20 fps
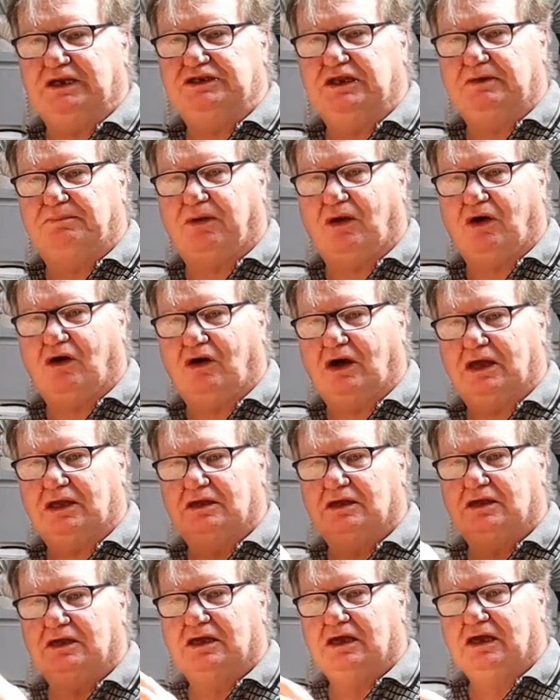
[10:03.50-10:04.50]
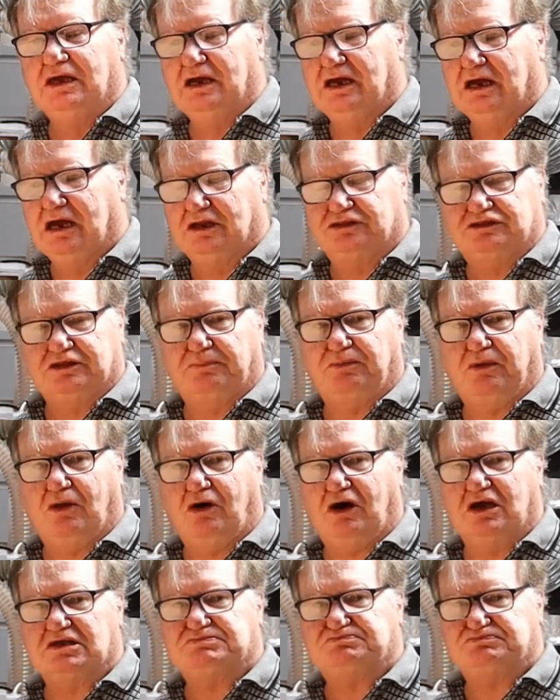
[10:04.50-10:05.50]
bendy ply. It's a
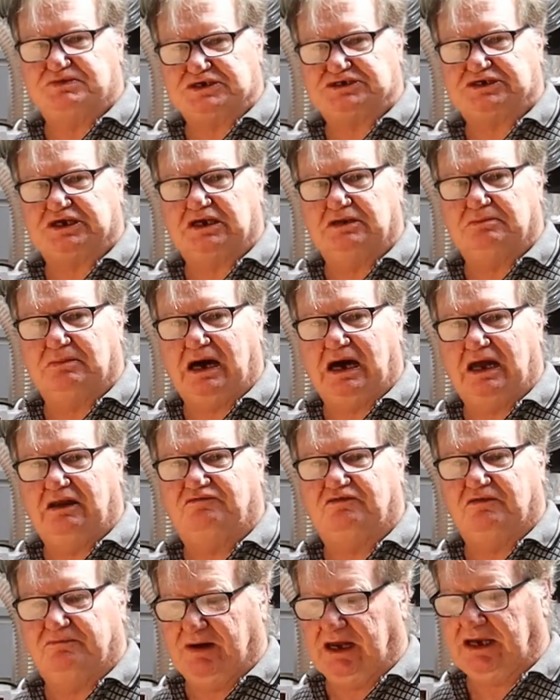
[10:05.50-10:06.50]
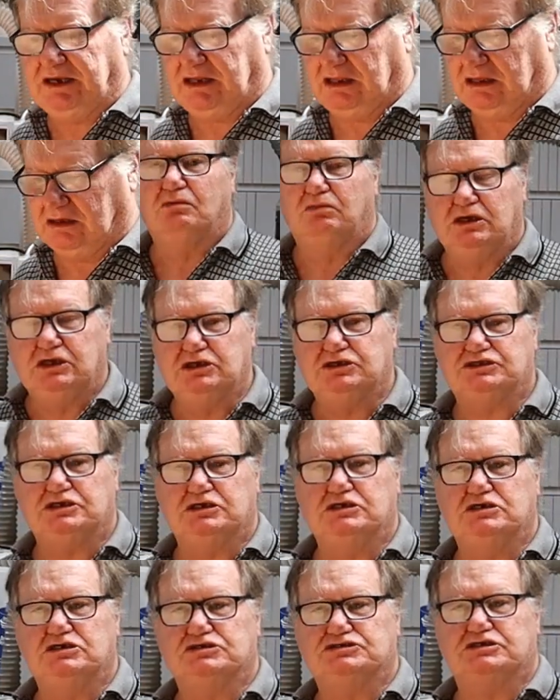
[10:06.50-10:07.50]
ply specially made for bending. We used
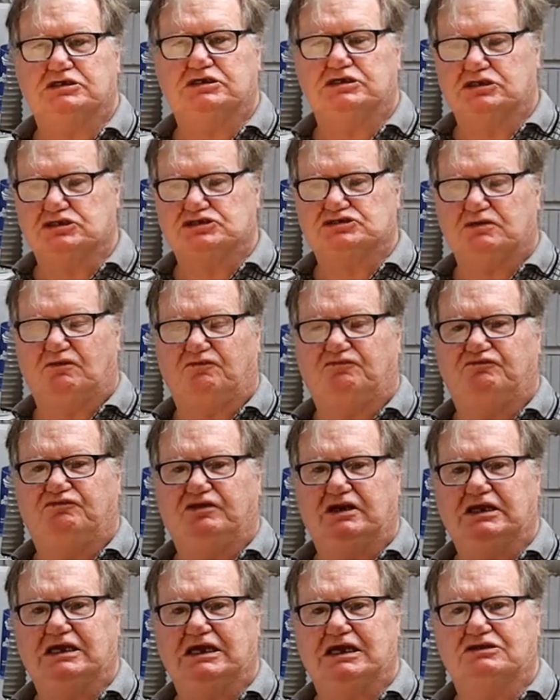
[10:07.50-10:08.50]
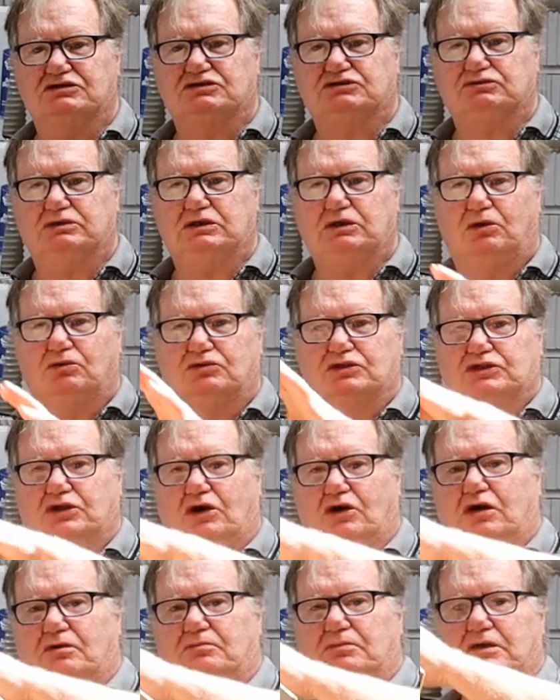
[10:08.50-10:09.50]
to use it in the shop fitting industry all the
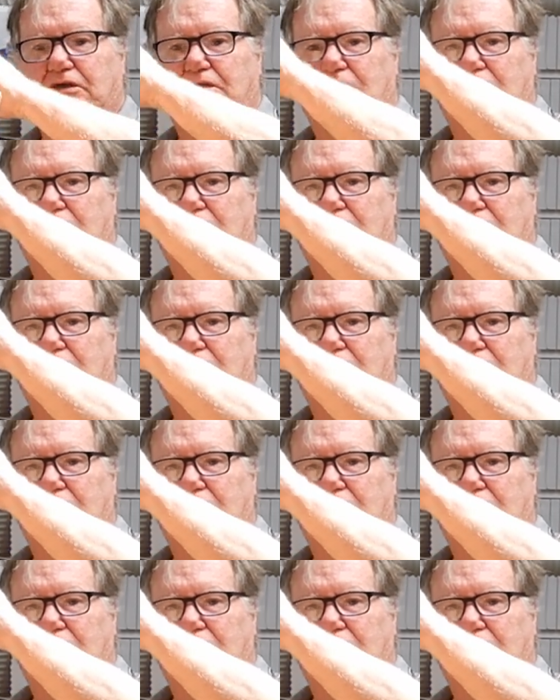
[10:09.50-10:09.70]
time.